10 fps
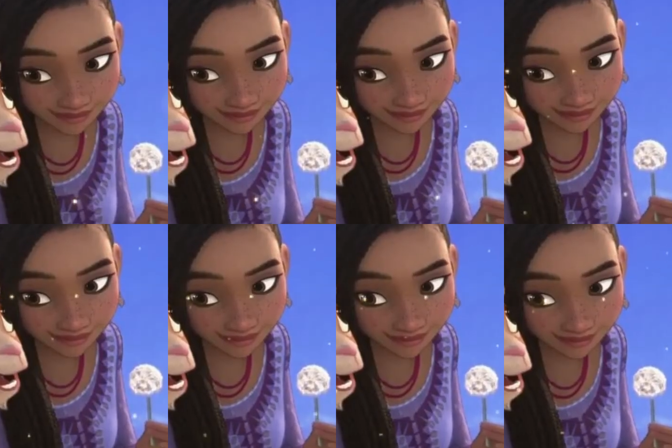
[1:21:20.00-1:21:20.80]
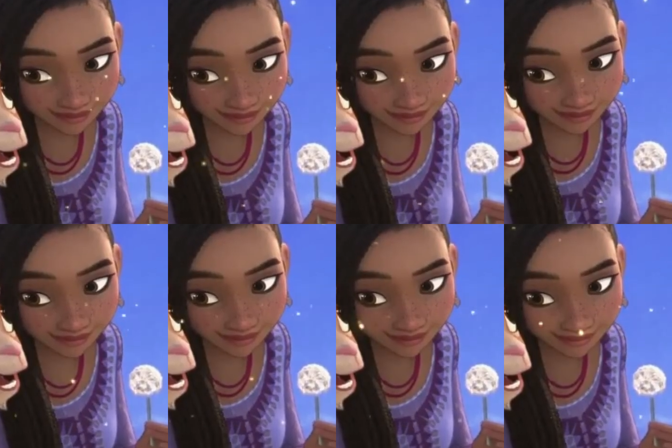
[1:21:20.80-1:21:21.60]
Disney's enduring
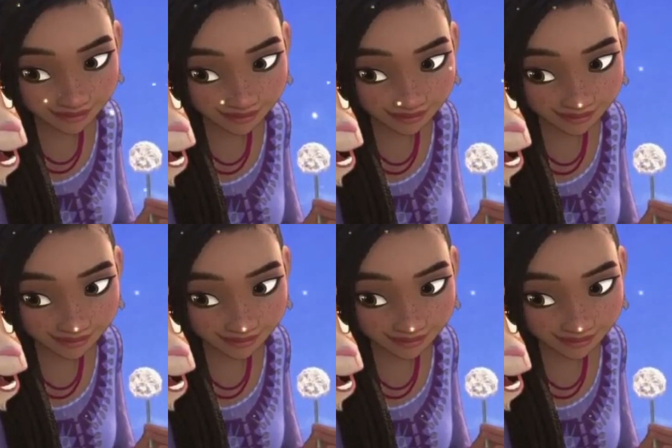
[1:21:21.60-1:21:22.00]
commitment to blending